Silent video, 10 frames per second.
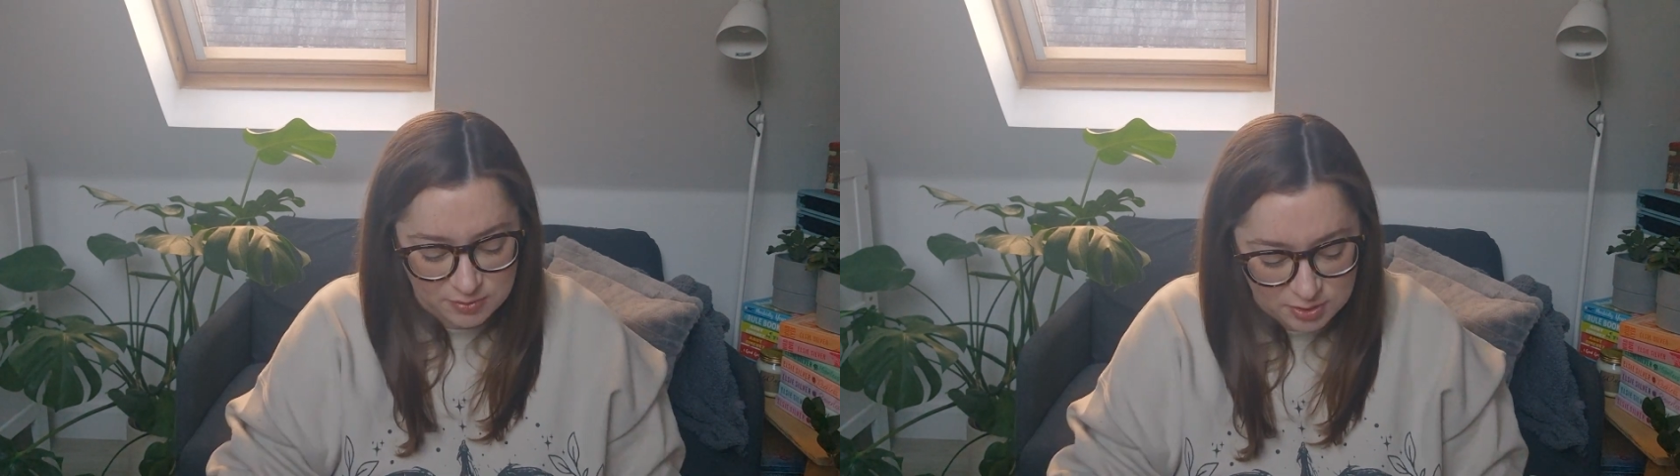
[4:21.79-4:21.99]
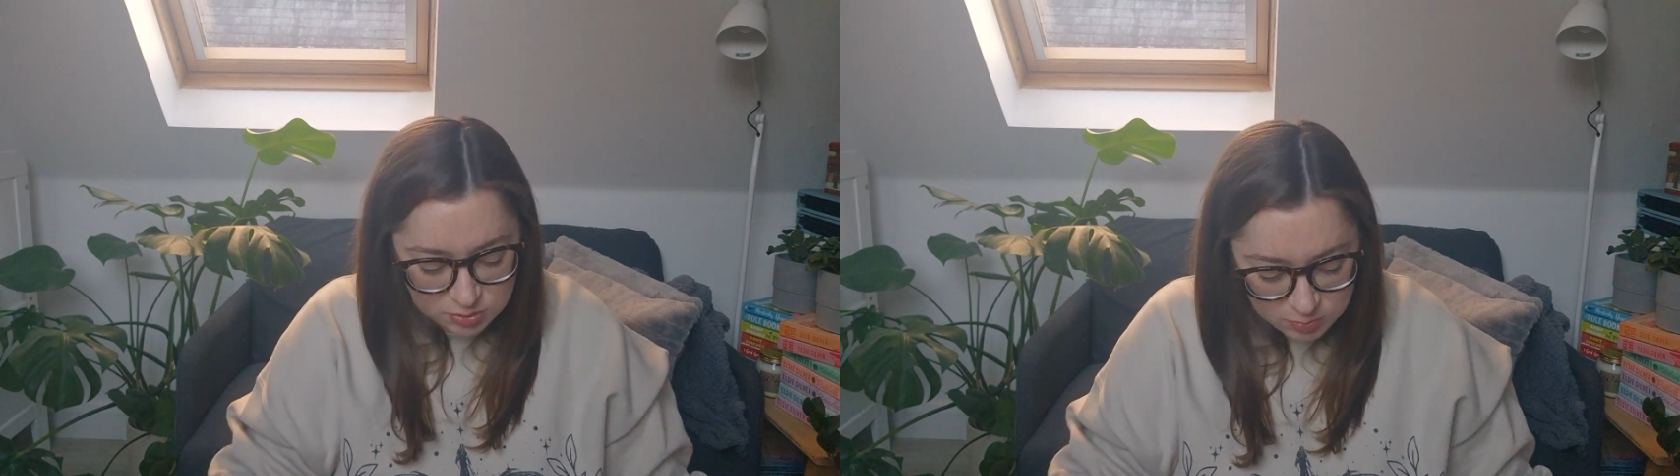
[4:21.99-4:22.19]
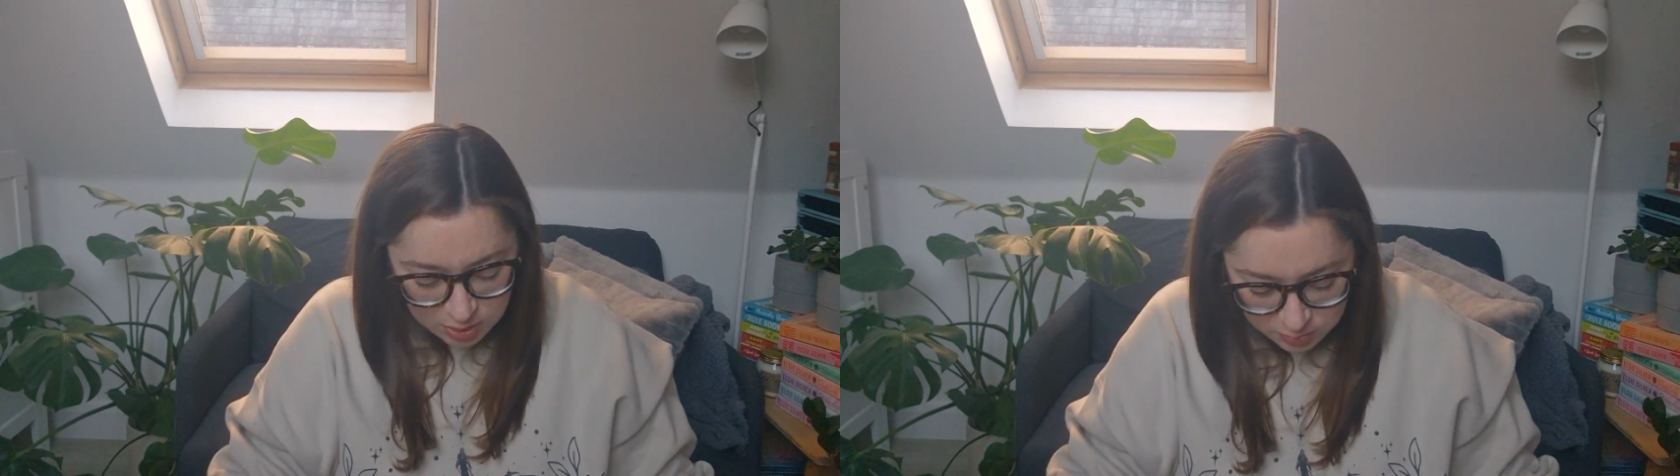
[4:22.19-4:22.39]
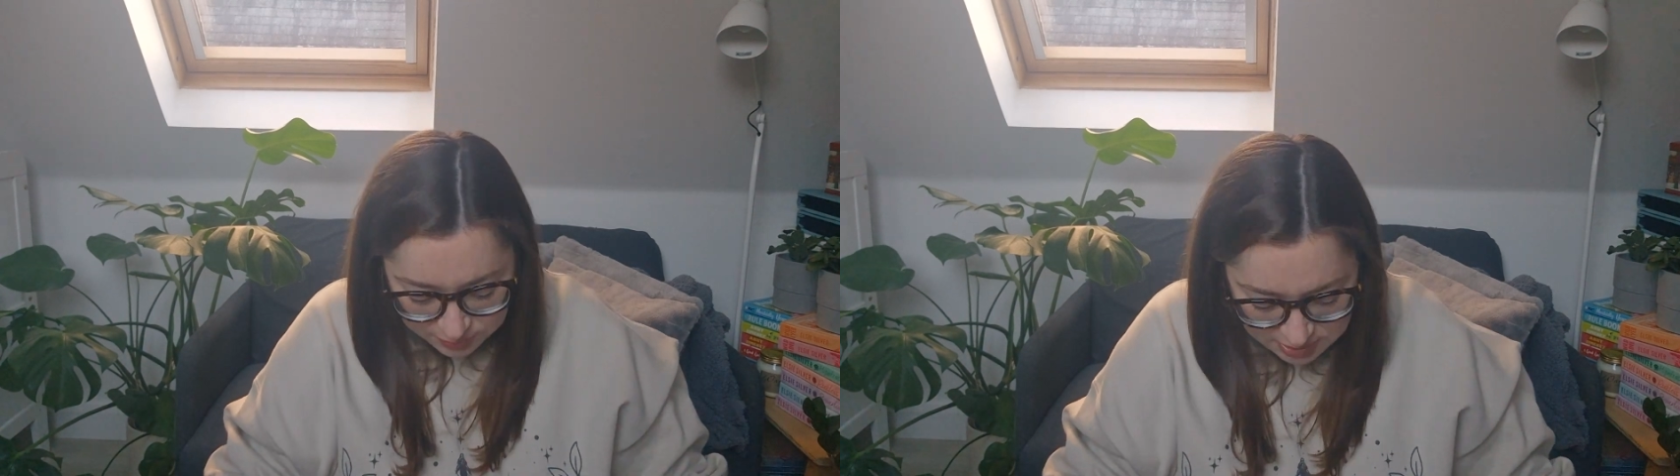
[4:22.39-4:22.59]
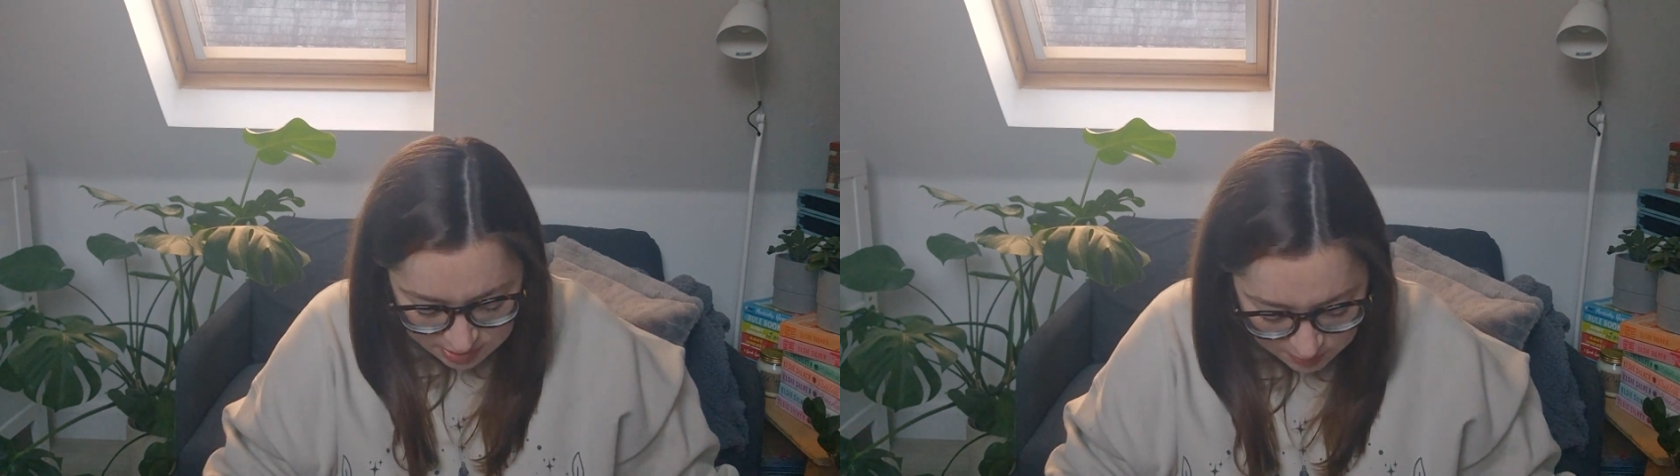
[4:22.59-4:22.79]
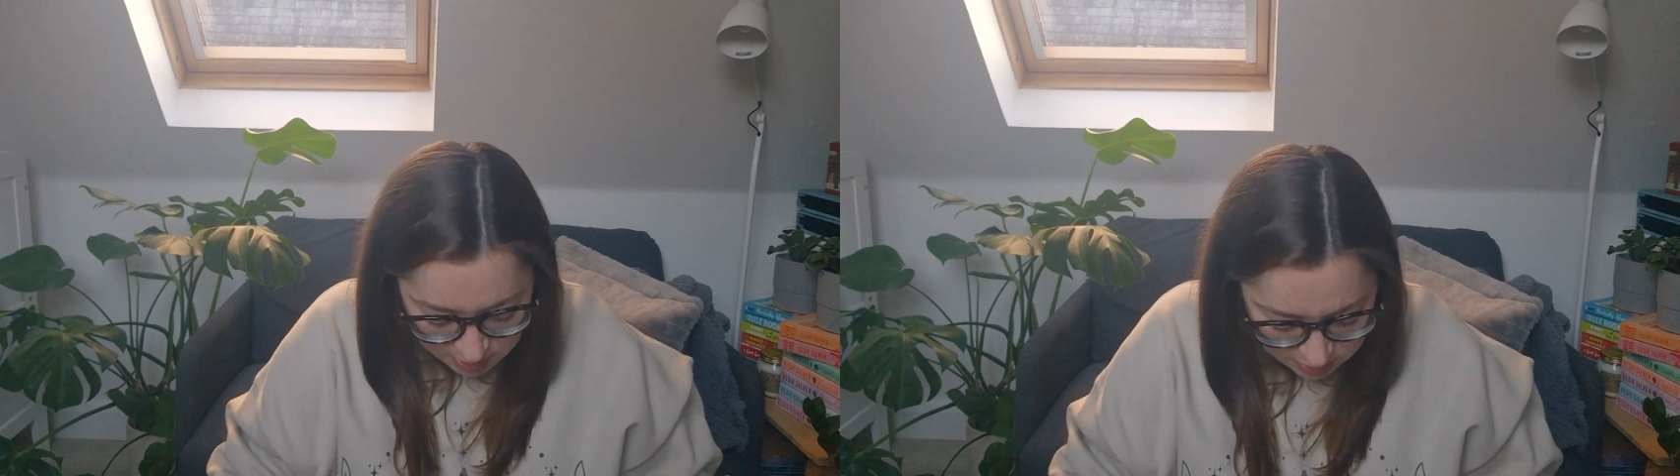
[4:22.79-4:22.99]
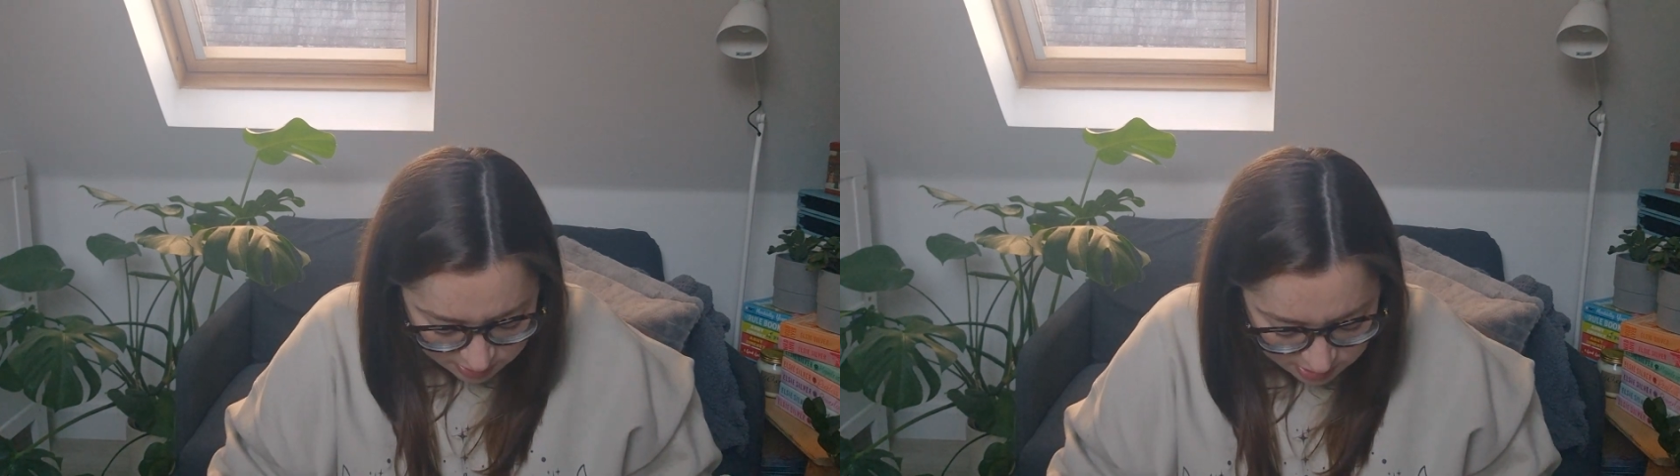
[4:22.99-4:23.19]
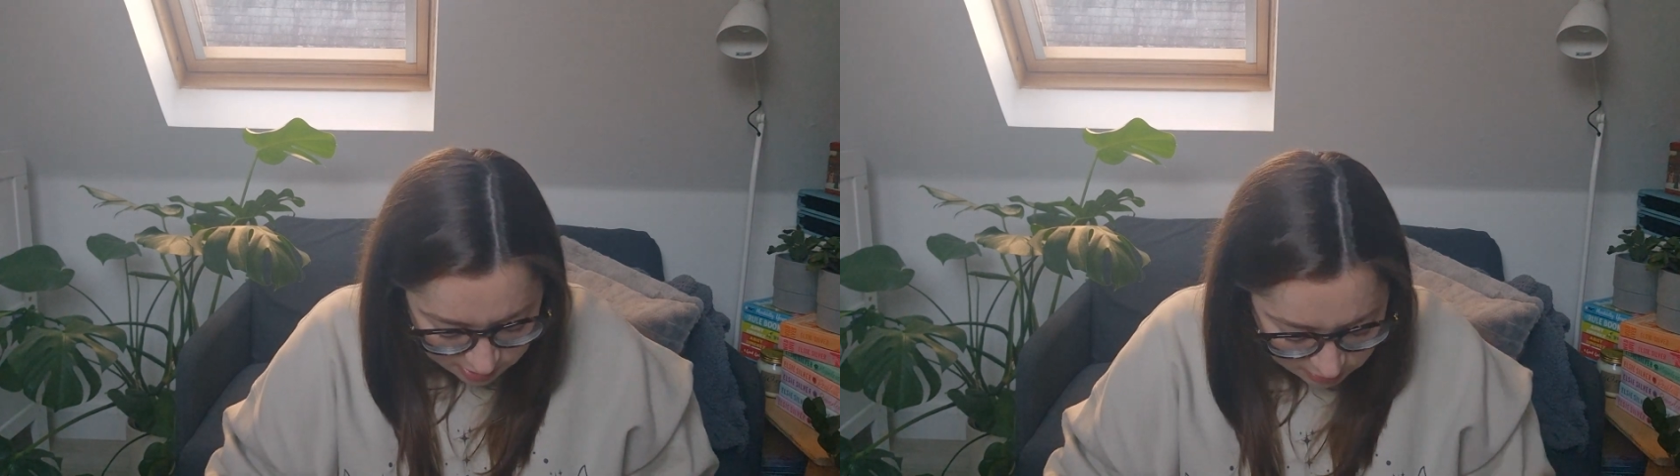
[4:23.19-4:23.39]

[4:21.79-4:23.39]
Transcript: and if they don't work, we'll find something else.